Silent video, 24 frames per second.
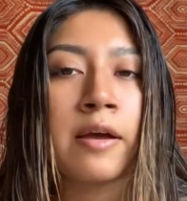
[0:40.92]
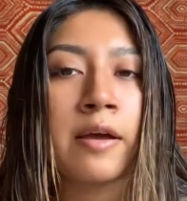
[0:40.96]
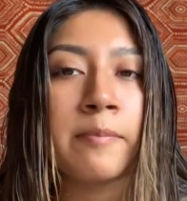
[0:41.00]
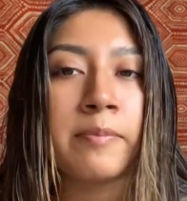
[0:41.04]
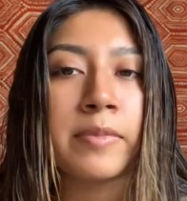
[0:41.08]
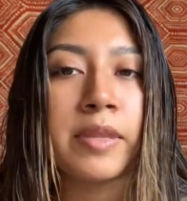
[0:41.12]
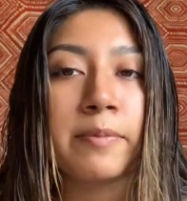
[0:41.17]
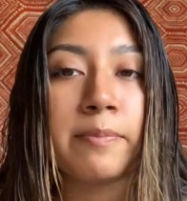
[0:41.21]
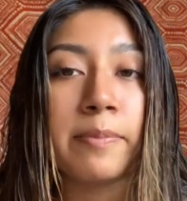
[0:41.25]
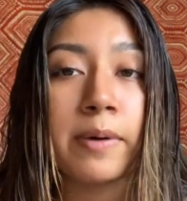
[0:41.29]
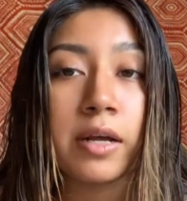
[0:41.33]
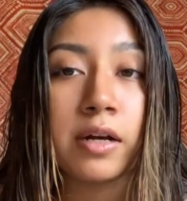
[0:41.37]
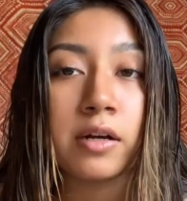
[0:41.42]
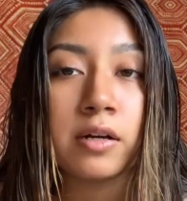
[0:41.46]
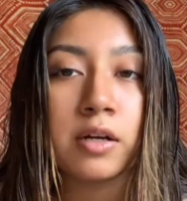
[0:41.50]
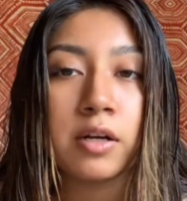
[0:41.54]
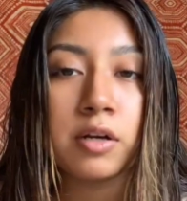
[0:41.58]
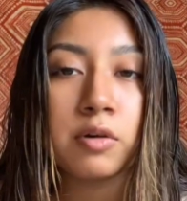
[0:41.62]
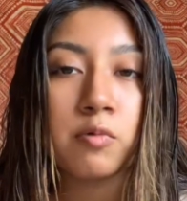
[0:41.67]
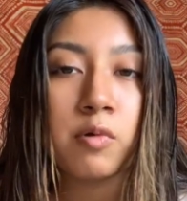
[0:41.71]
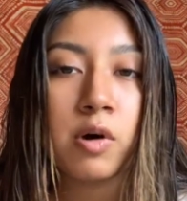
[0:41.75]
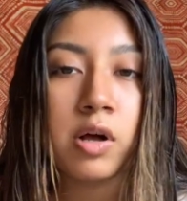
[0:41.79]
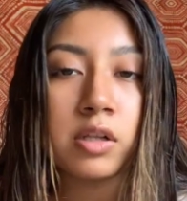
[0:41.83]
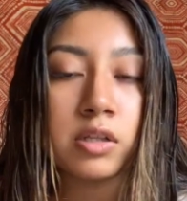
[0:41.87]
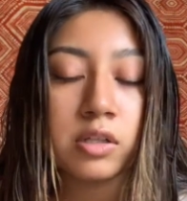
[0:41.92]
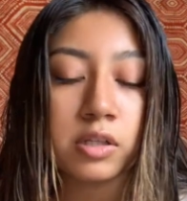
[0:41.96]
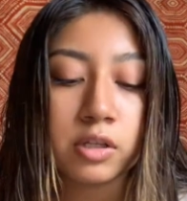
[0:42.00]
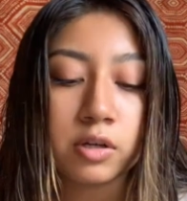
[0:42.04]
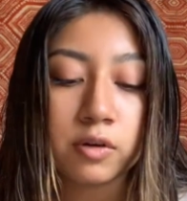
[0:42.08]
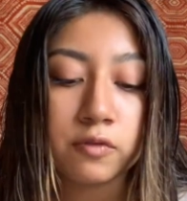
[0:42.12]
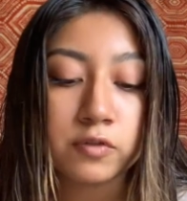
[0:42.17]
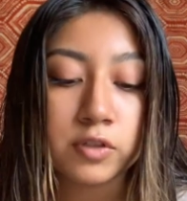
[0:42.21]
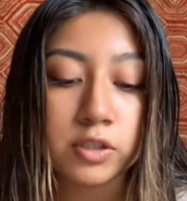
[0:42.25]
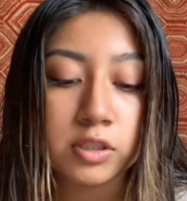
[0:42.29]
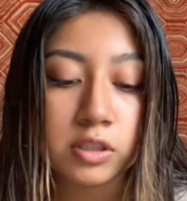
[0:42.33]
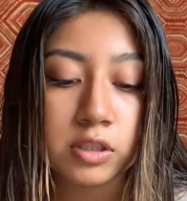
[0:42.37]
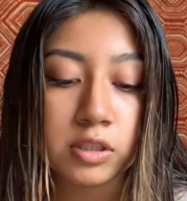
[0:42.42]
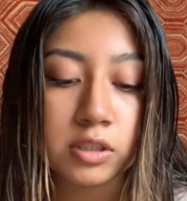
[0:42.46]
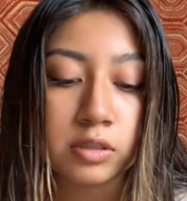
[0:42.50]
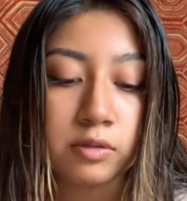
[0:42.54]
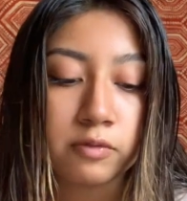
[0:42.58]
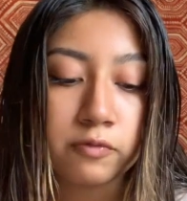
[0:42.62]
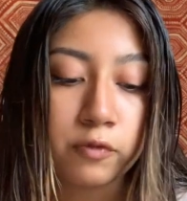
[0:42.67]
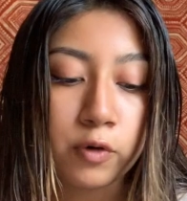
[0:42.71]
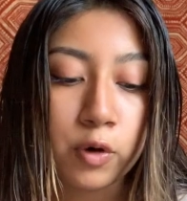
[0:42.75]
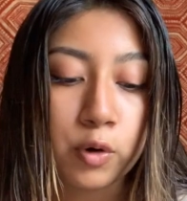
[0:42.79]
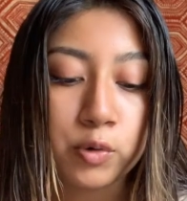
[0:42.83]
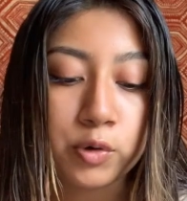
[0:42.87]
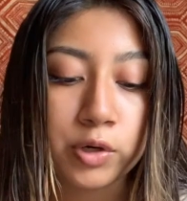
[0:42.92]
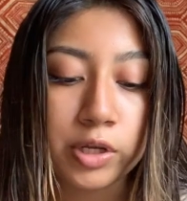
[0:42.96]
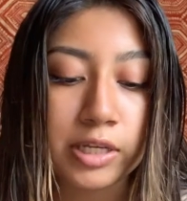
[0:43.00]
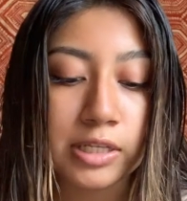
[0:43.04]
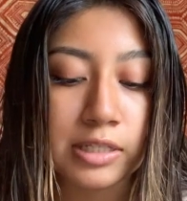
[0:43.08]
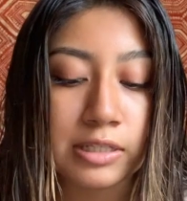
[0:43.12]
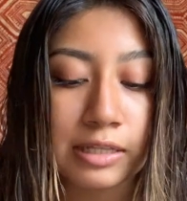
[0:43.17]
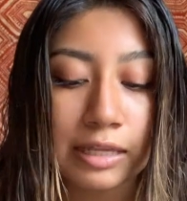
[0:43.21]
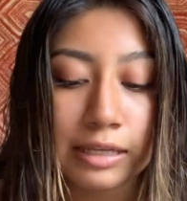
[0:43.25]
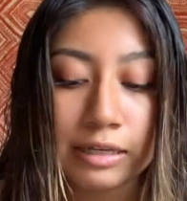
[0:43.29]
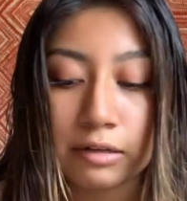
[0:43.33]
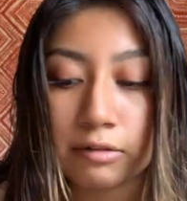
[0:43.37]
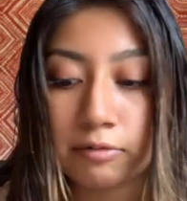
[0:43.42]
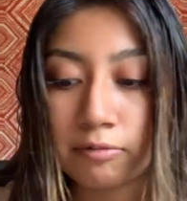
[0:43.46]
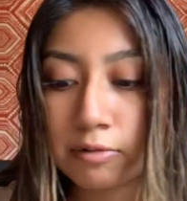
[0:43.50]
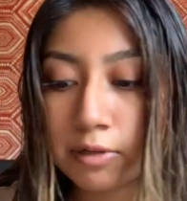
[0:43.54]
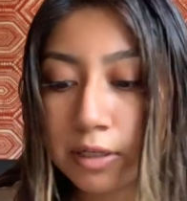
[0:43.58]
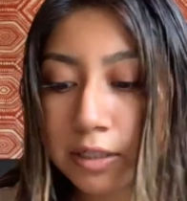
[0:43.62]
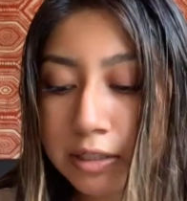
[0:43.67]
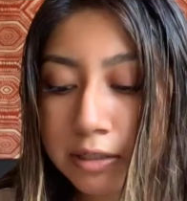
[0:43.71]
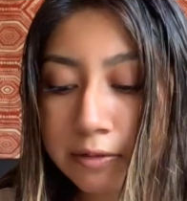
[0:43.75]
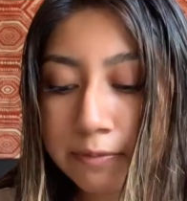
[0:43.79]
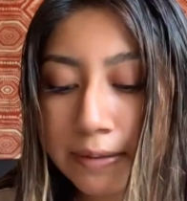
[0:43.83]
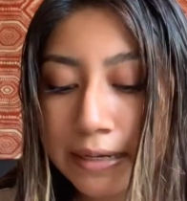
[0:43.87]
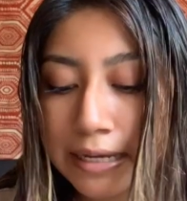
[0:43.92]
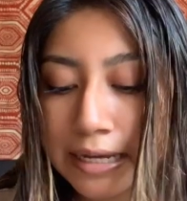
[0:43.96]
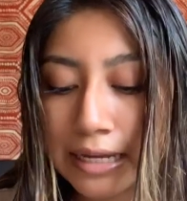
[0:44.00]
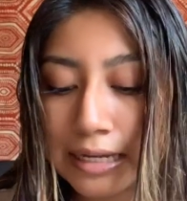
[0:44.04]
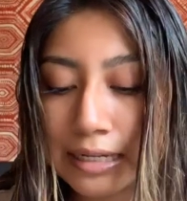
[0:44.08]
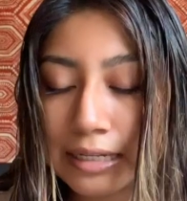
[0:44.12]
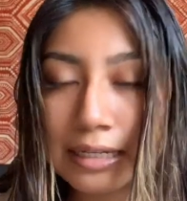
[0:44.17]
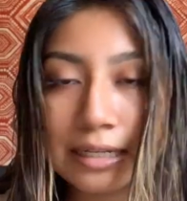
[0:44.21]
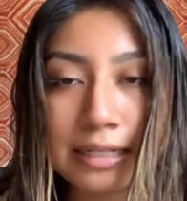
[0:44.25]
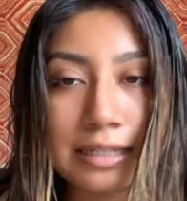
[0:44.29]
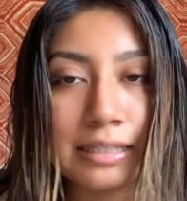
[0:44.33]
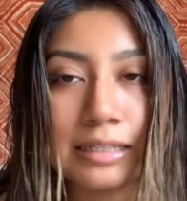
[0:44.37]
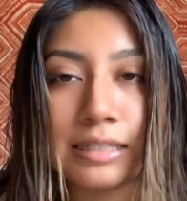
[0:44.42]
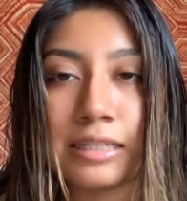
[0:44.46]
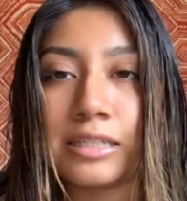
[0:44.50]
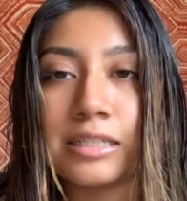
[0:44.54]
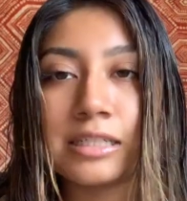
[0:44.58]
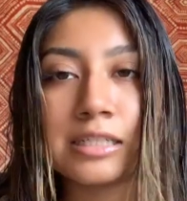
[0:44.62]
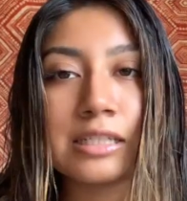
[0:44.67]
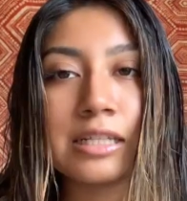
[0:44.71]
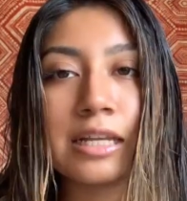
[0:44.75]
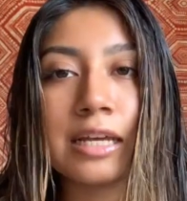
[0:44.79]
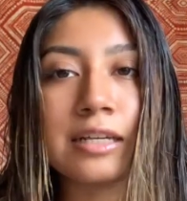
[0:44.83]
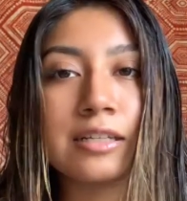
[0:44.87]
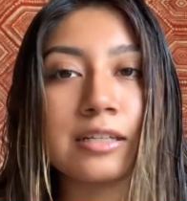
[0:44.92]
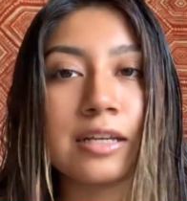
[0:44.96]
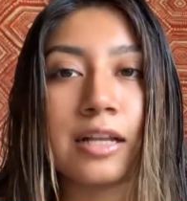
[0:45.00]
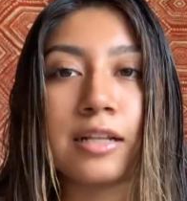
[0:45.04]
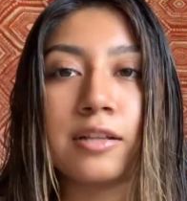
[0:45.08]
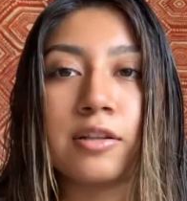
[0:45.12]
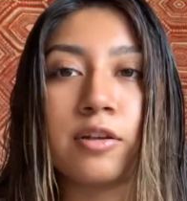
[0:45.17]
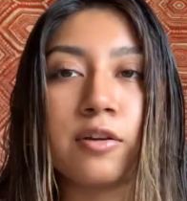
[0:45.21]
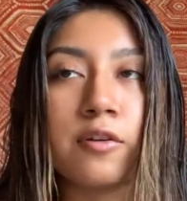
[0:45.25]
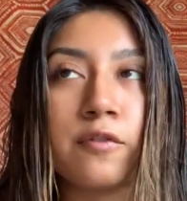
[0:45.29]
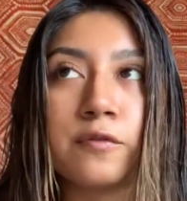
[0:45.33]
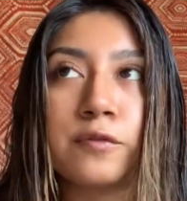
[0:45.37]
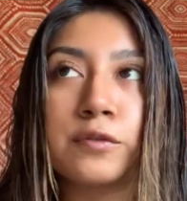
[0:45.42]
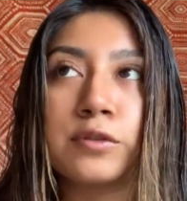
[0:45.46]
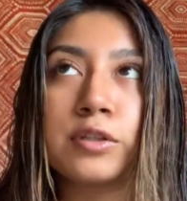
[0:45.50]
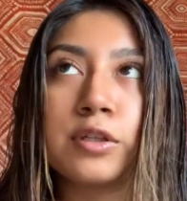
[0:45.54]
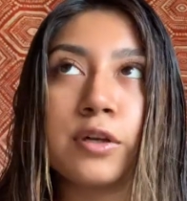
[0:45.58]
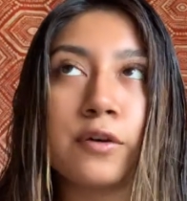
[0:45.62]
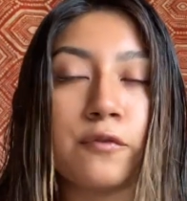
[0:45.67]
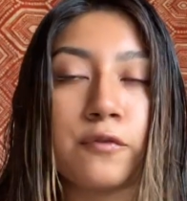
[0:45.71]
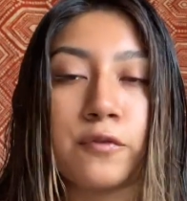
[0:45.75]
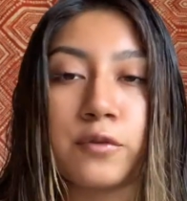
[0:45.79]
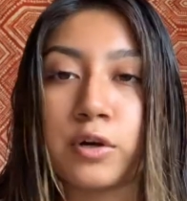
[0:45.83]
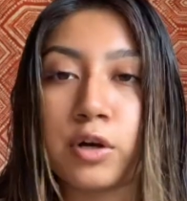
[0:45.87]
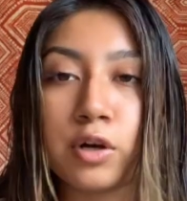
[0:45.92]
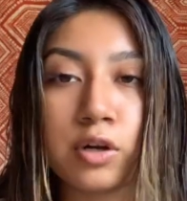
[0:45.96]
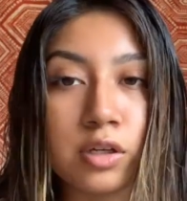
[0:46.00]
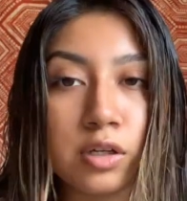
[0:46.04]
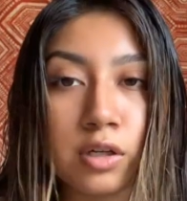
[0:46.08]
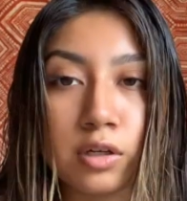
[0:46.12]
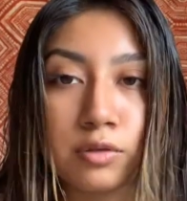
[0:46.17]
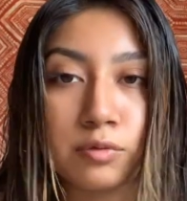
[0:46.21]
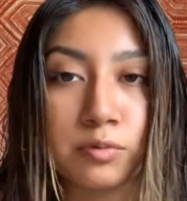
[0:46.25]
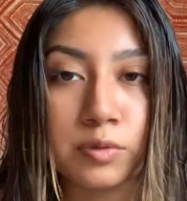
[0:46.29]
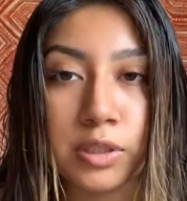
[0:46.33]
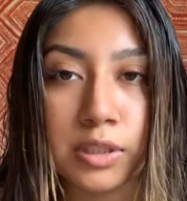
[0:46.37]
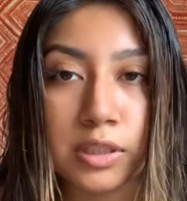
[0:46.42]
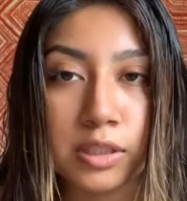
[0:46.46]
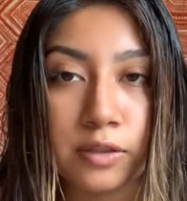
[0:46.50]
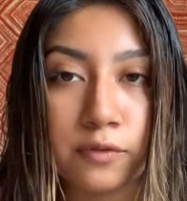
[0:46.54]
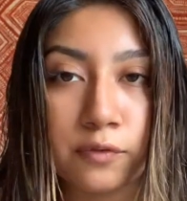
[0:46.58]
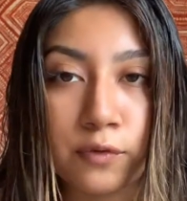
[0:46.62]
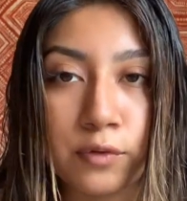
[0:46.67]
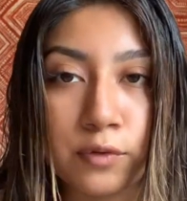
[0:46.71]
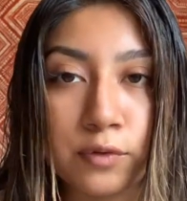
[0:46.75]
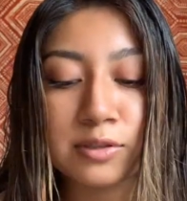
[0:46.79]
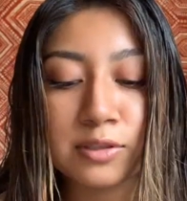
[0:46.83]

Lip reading: the battery quality of this phone is like really bad, and there's like a lot of stuff going on with this phone.